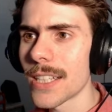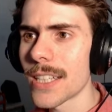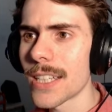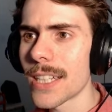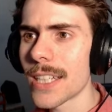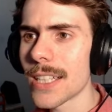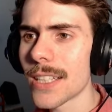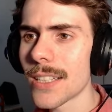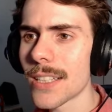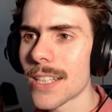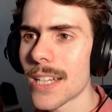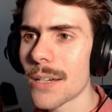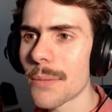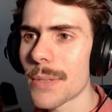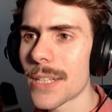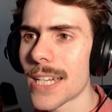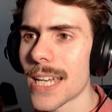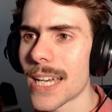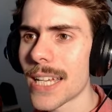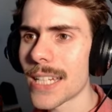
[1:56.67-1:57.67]
It'll come
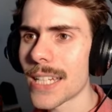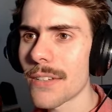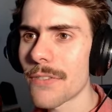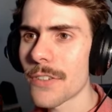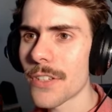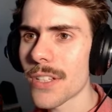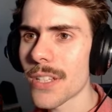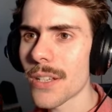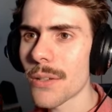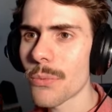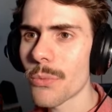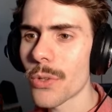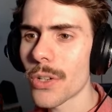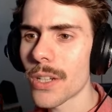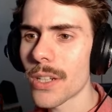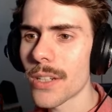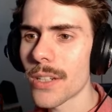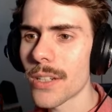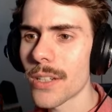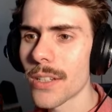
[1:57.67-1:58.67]
in handy for
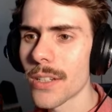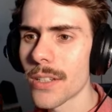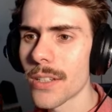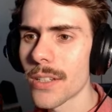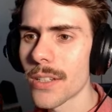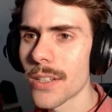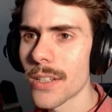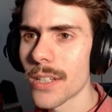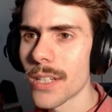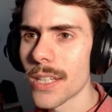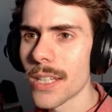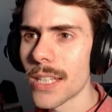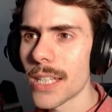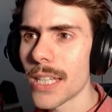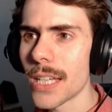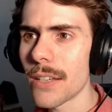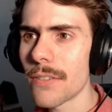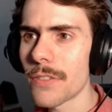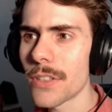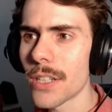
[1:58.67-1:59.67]
someone
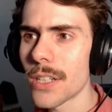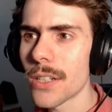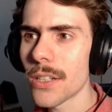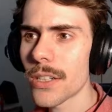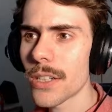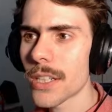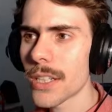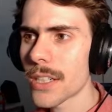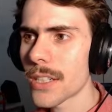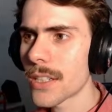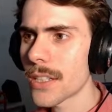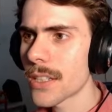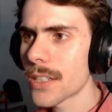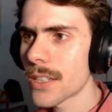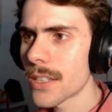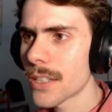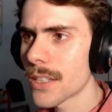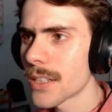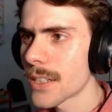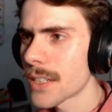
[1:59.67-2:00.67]
if you're looking
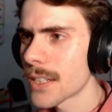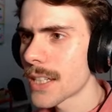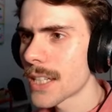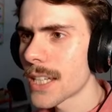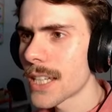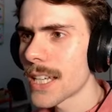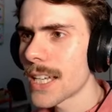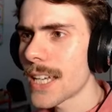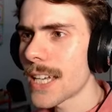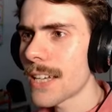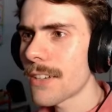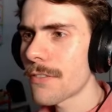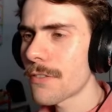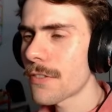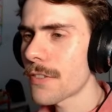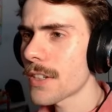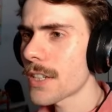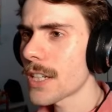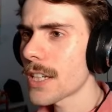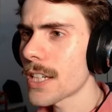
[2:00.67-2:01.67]

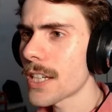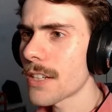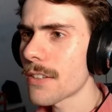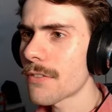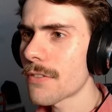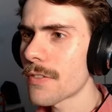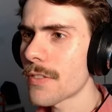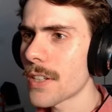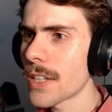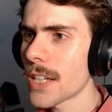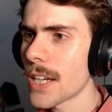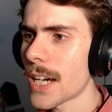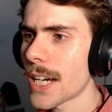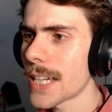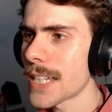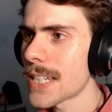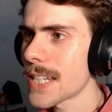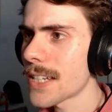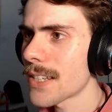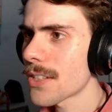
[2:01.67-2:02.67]
for
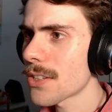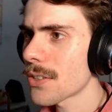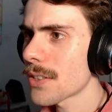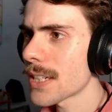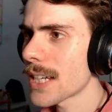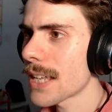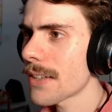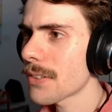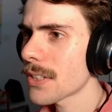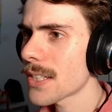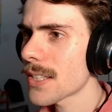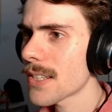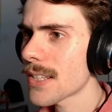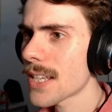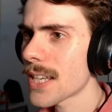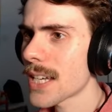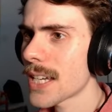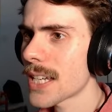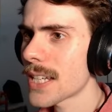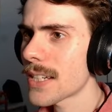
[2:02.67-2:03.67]
ideas on level
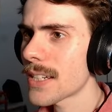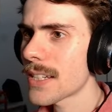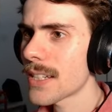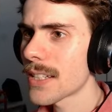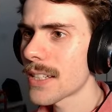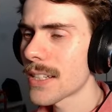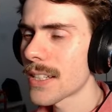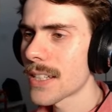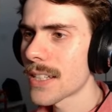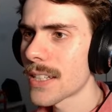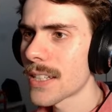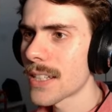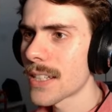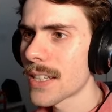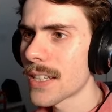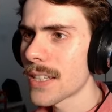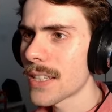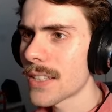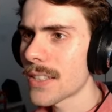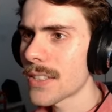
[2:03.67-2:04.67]
design.
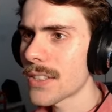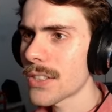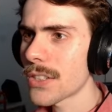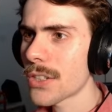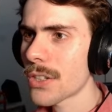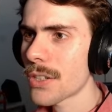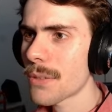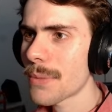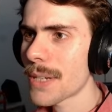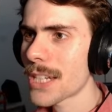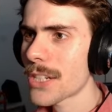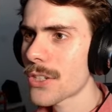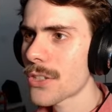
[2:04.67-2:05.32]
And you've got to make